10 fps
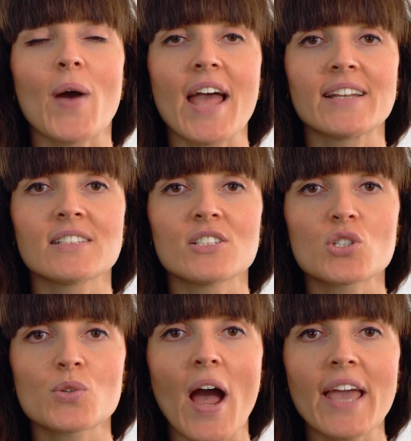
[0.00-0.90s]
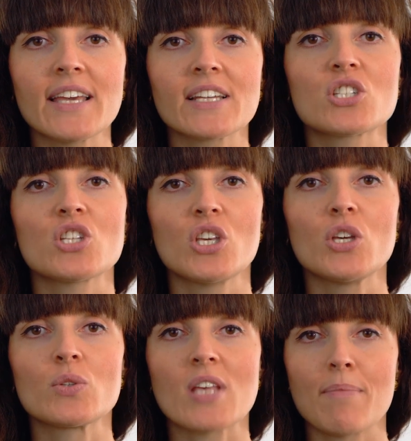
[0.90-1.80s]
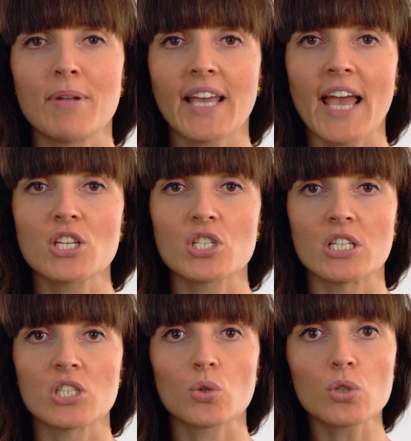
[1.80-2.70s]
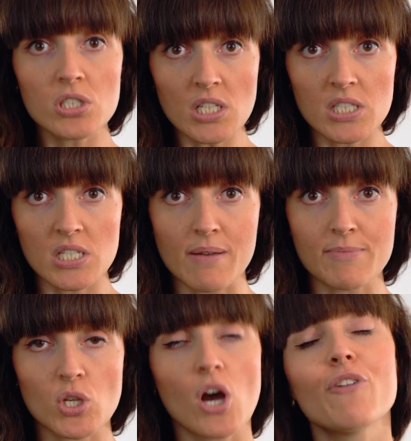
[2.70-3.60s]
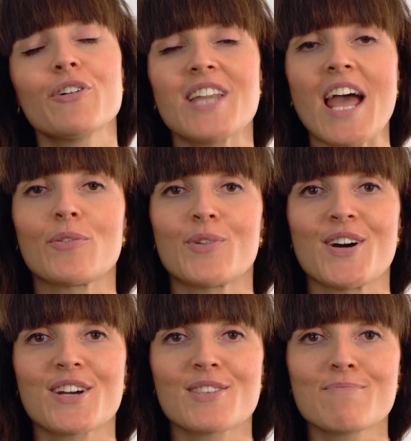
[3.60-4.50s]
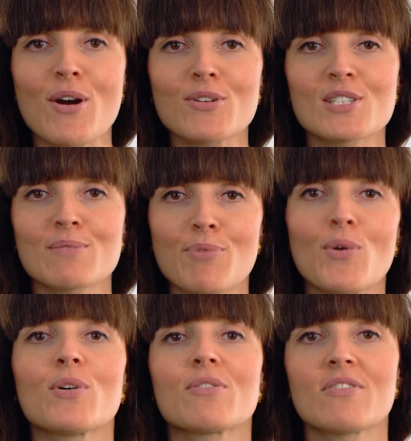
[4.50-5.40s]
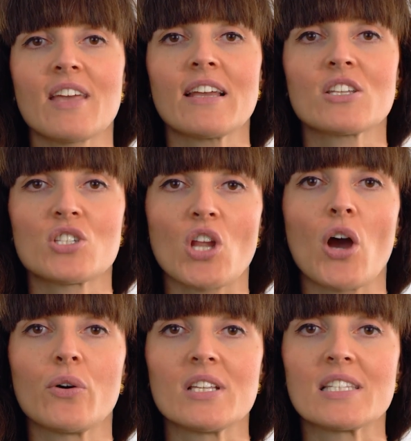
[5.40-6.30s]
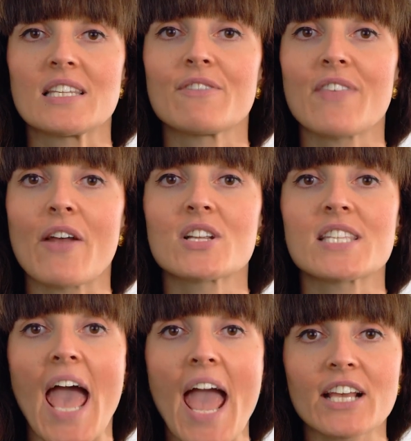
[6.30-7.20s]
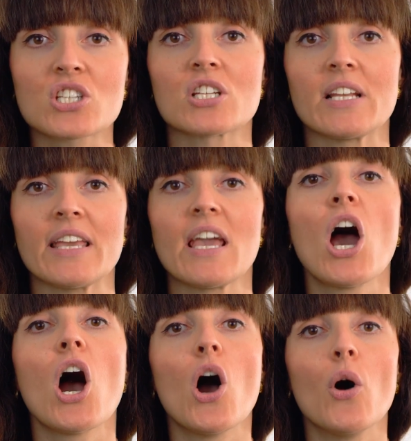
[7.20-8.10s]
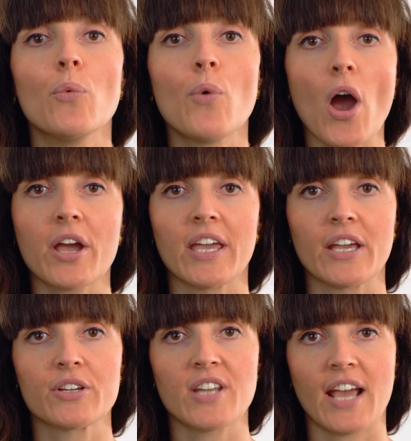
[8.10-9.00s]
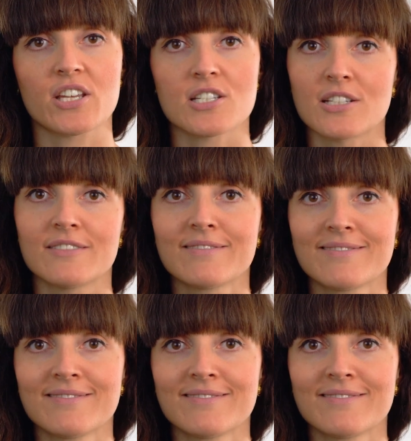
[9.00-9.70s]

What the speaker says: When trying to use applications or systems over network, the most important thing to know is if there is actually a working connection.